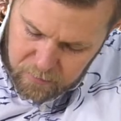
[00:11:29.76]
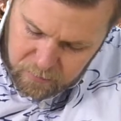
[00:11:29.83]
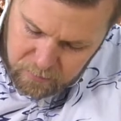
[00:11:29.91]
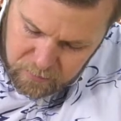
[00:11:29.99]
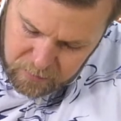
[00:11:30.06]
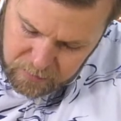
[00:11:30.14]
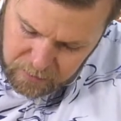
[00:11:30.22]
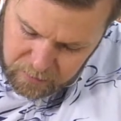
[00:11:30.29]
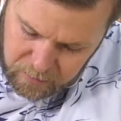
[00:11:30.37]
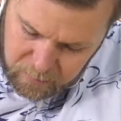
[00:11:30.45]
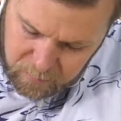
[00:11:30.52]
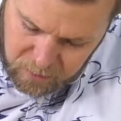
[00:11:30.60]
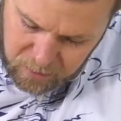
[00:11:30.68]
Just kind of
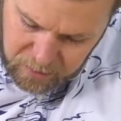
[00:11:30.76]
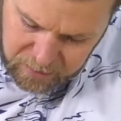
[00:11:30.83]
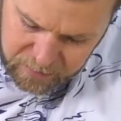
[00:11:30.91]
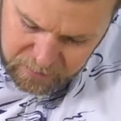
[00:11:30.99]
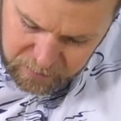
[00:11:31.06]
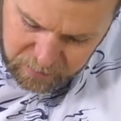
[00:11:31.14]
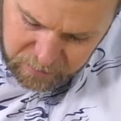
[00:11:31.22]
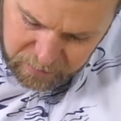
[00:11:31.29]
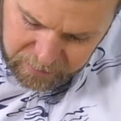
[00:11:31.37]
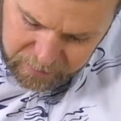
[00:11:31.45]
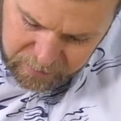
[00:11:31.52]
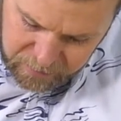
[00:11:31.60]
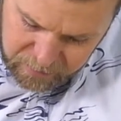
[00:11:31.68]
come across here
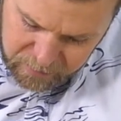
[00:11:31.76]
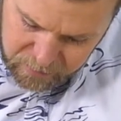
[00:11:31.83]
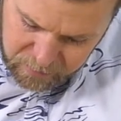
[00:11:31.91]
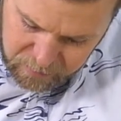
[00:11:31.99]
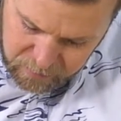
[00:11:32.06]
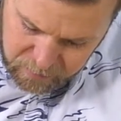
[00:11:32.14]
like this.